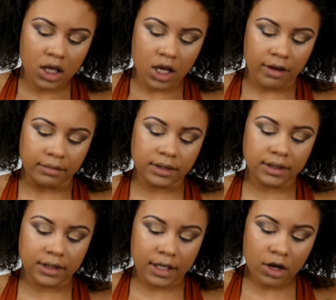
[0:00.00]
am
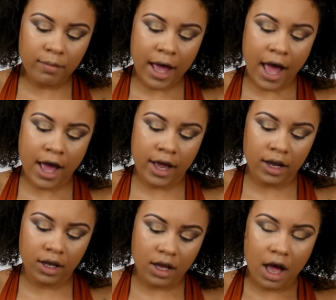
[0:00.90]
still mad,
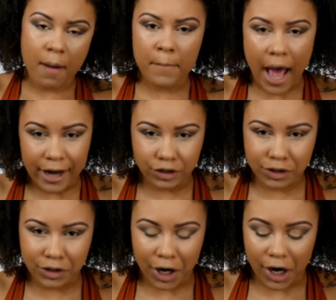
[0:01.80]
Patrick
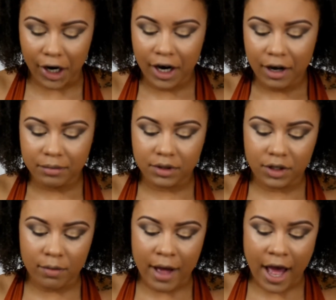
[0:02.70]
Starr,
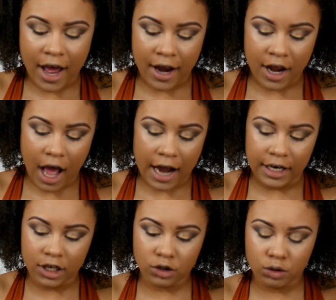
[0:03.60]
still mad. I
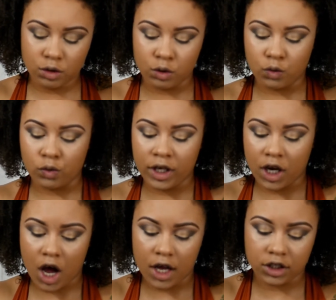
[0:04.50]
need you to
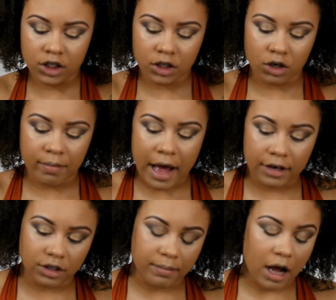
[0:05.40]
relaunch your
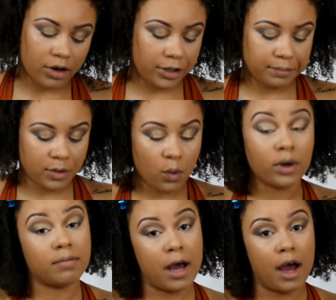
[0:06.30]
Patrick powder
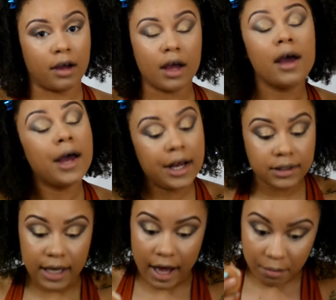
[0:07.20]
with MAC
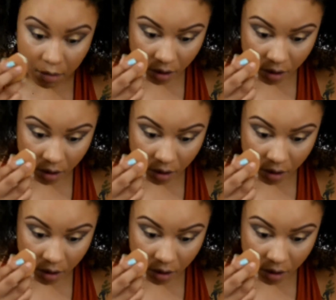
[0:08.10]
ASAP.